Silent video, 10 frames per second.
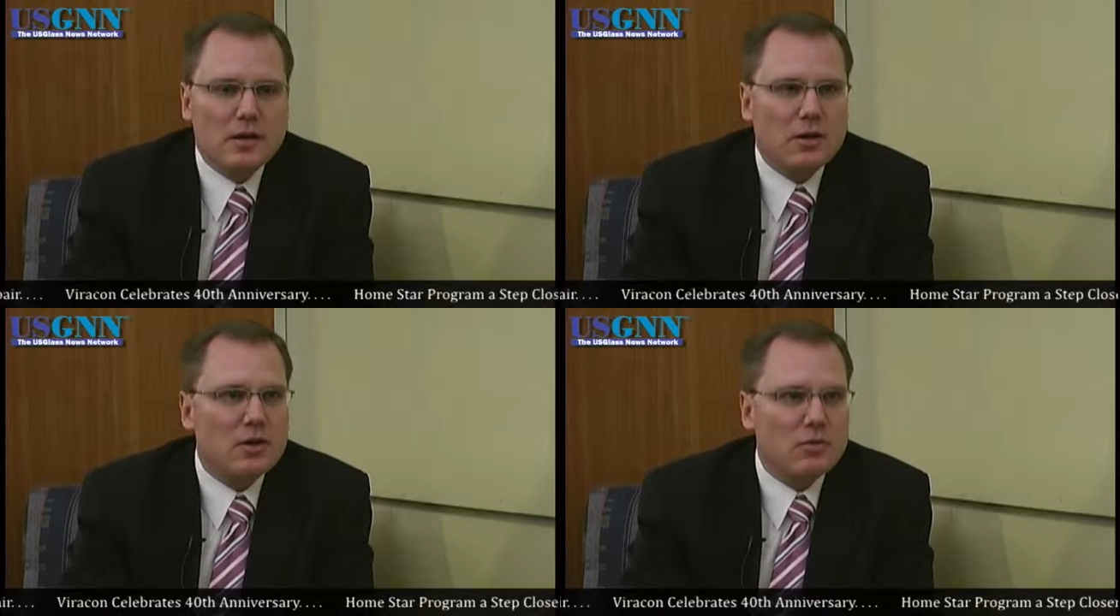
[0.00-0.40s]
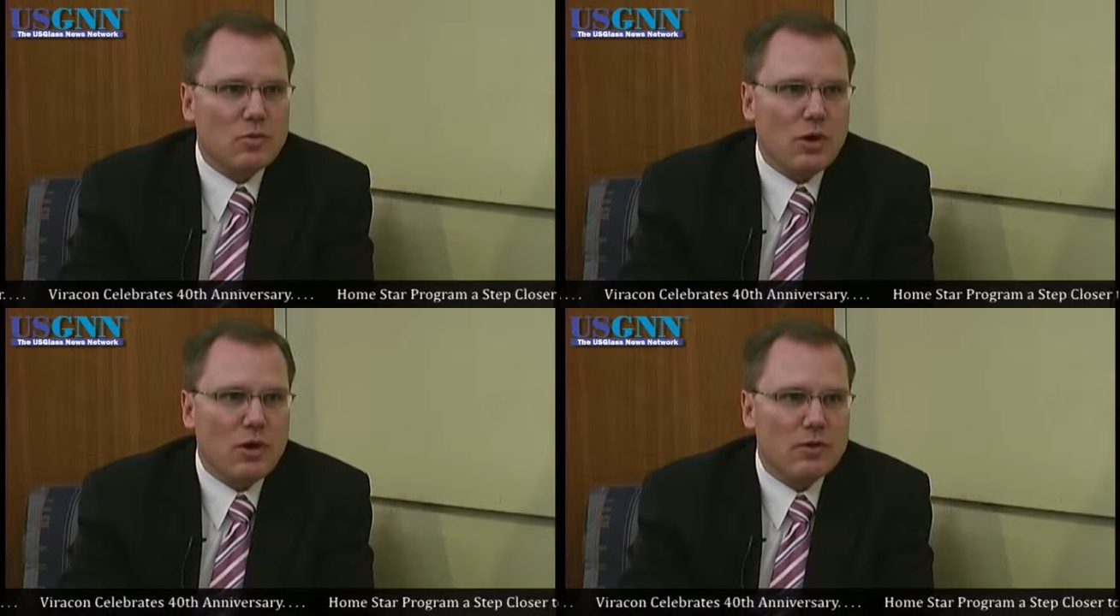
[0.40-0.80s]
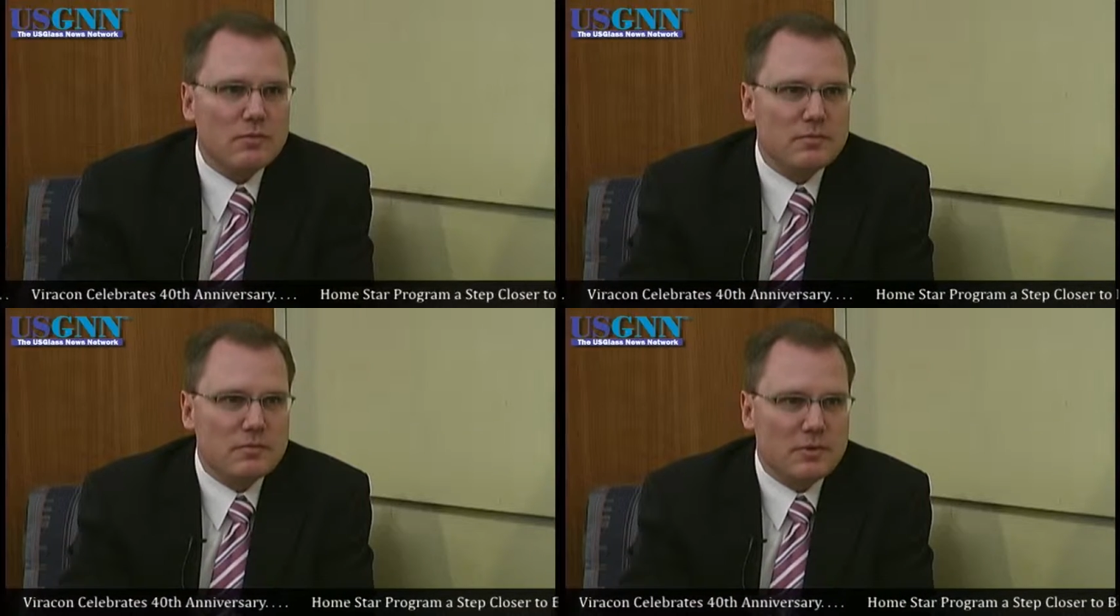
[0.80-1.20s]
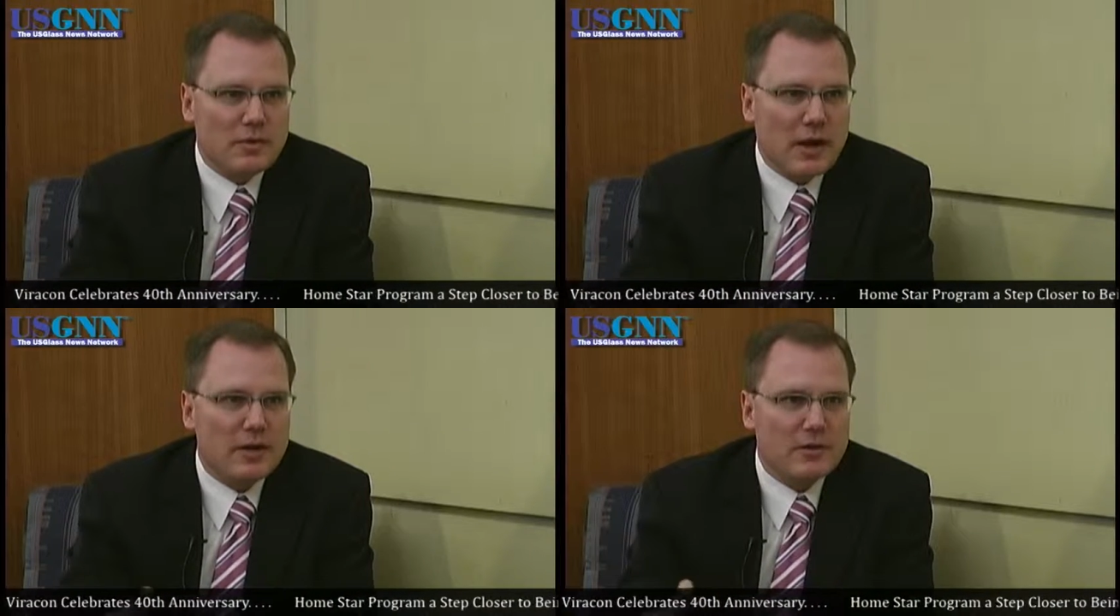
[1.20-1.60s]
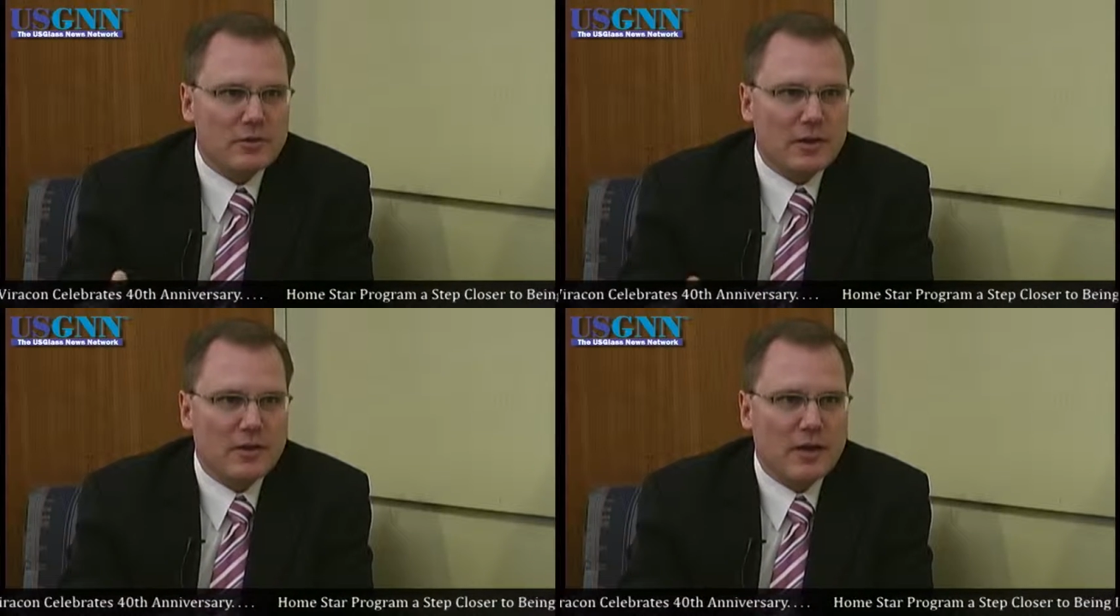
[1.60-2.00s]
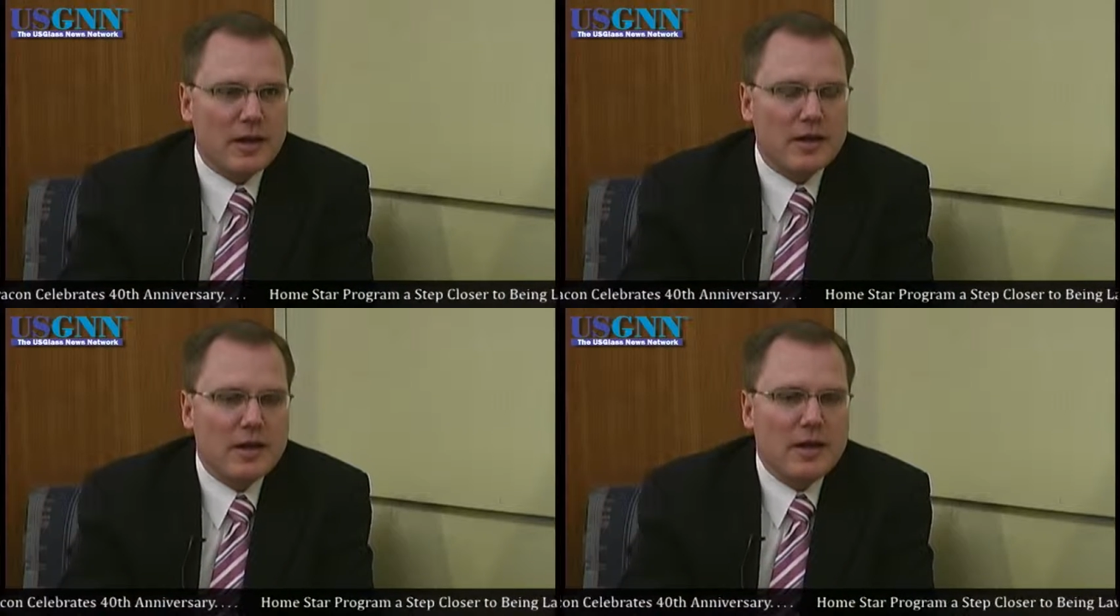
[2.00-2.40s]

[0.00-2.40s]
curtain wall designers and the like.